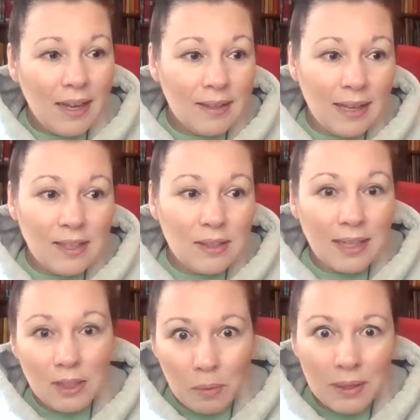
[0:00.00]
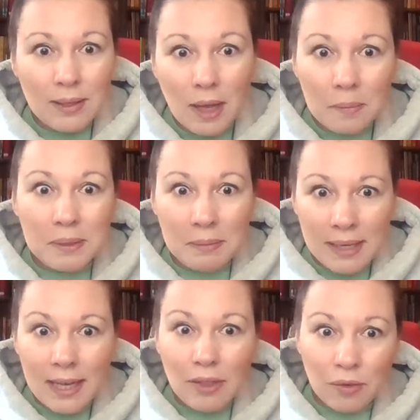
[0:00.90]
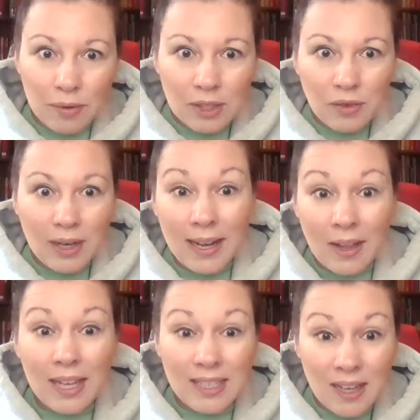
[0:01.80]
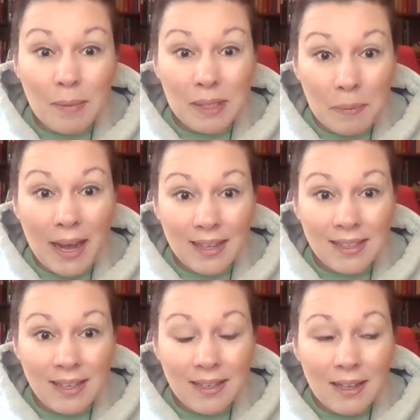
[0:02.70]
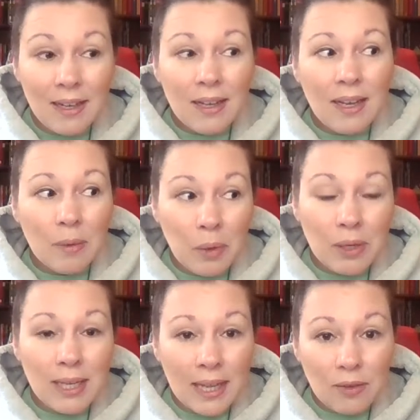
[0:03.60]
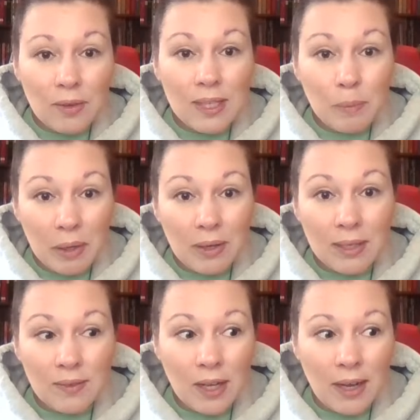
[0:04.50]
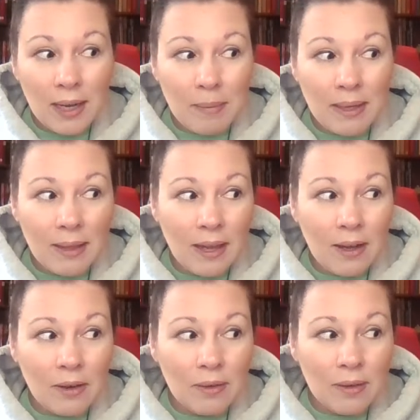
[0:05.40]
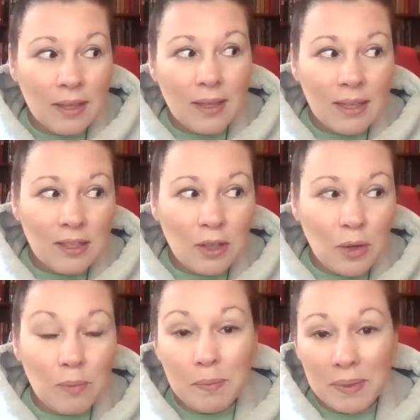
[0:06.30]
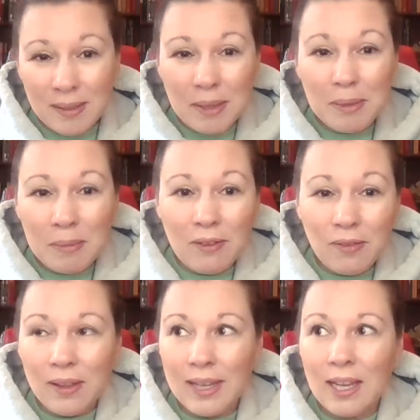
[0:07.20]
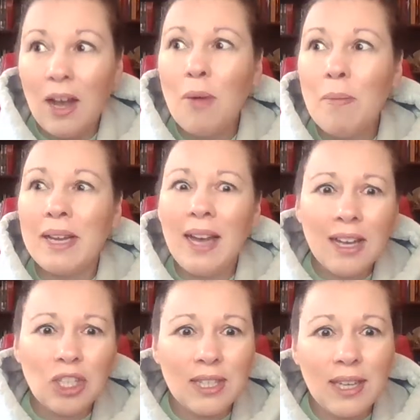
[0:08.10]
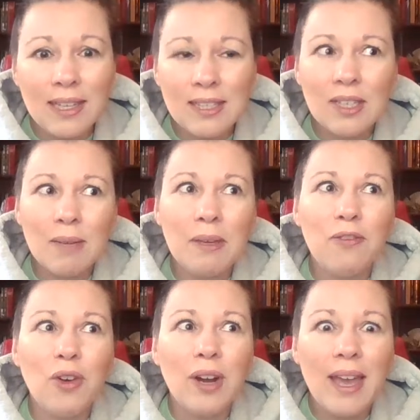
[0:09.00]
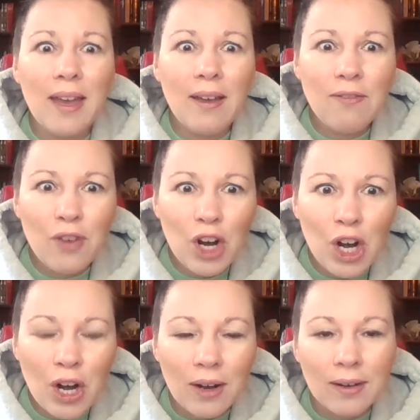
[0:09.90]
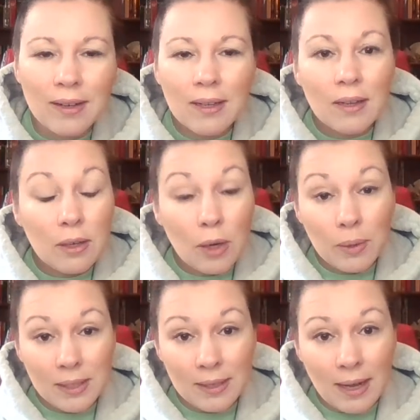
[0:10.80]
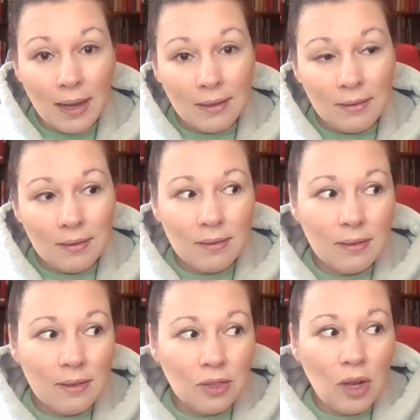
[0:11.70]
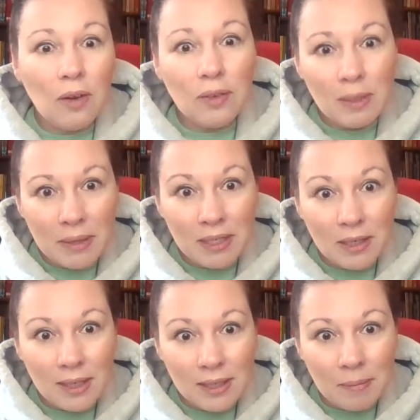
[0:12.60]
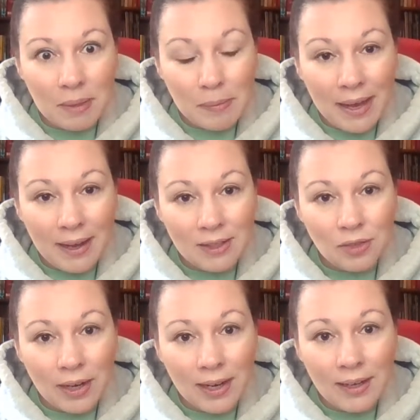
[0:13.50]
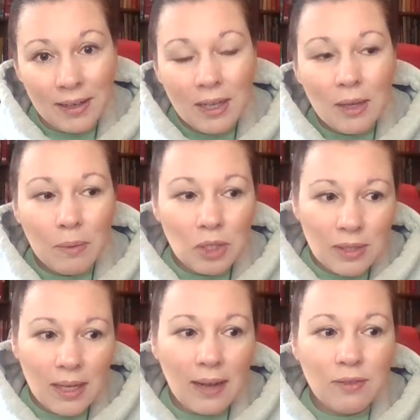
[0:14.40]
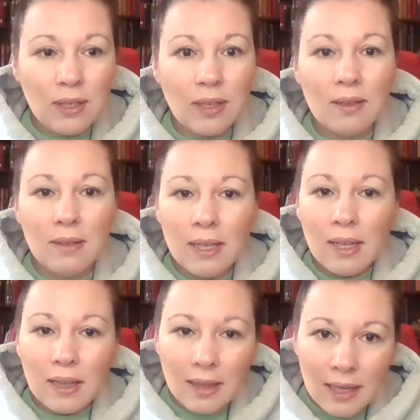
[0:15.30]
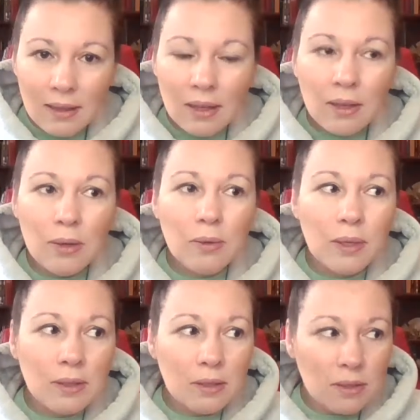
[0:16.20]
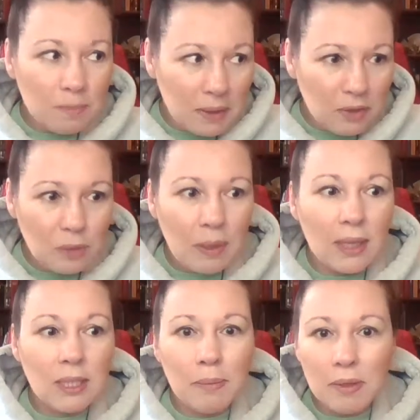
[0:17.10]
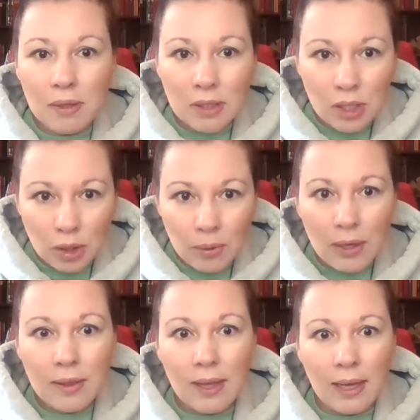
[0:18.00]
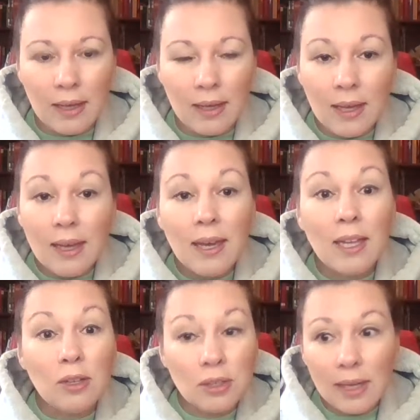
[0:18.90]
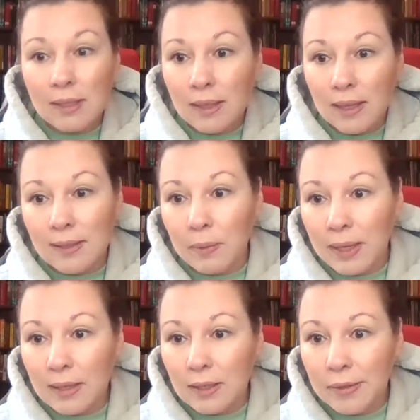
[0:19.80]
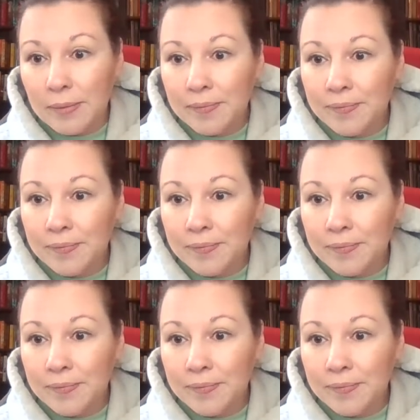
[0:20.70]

And that's what helps me get through this right now. Like, time is passing and we're going to get through this period of time. And now, but sometimes it might feel like, oh my gosh, it's going to be forever. No, it's not. There's already been a ton of time that's passed, right? We just have to lay low, be responsible, do our thing. And there's lots of things that we can do.